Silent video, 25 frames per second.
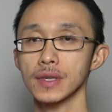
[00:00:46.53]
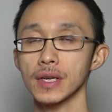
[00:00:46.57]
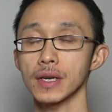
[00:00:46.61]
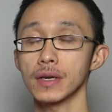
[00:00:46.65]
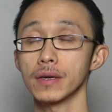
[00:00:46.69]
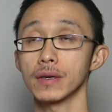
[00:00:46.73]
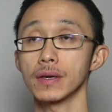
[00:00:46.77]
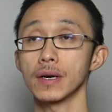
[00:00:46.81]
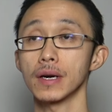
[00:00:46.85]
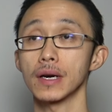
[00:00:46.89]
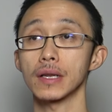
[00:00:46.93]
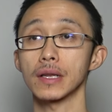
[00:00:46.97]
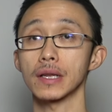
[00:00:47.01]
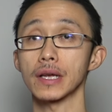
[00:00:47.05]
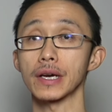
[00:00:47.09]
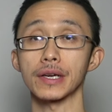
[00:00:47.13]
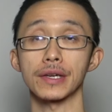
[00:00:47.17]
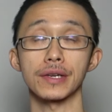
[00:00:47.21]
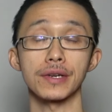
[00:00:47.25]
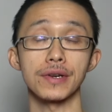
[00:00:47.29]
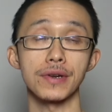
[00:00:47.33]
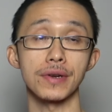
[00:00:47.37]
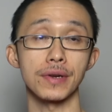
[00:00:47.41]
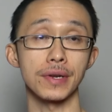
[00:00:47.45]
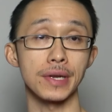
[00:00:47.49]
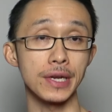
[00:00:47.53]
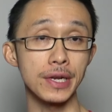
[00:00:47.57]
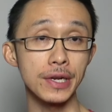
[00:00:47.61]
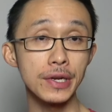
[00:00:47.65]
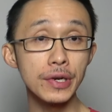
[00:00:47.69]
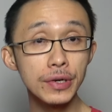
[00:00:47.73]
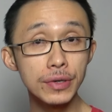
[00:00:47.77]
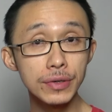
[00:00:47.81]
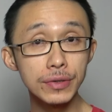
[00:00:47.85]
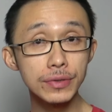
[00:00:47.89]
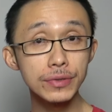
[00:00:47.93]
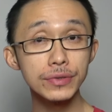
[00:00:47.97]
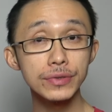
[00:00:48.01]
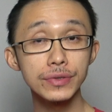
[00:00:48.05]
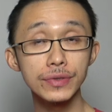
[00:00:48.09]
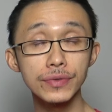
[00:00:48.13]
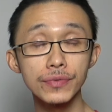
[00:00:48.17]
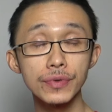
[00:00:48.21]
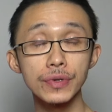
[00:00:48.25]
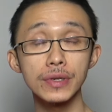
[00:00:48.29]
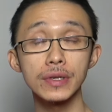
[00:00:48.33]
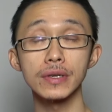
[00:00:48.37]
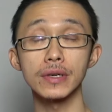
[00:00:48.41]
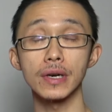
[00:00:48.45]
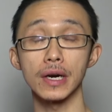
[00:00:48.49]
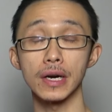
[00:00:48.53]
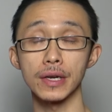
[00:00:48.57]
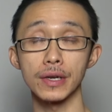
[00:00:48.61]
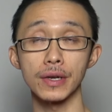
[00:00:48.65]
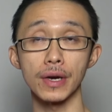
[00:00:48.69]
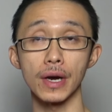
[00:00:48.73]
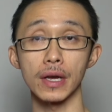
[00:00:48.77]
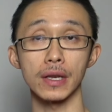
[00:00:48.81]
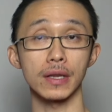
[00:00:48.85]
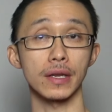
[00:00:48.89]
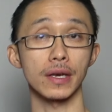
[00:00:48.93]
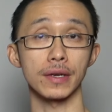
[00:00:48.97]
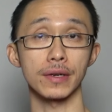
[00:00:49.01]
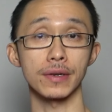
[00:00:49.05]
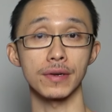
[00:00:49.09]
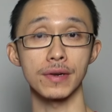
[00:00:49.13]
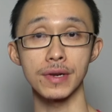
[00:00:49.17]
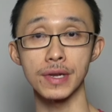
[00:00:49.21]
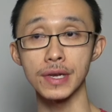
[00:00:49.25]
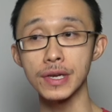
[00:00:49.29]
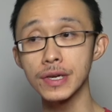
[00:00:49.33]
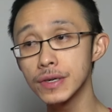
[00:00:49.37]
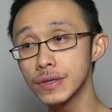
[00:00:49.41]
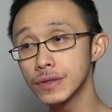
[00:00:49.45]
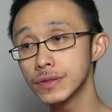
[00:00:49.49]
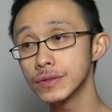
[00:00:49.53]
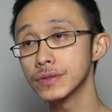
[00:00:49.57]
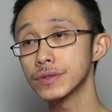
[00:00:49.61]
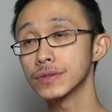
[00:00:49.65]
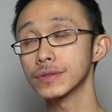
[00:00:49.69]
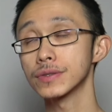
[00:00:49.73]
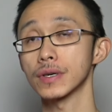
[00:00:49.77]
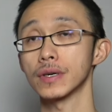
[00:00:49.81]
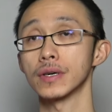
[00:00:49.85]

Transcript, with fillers: Uh, I like Neo's really. I, I like Neo's.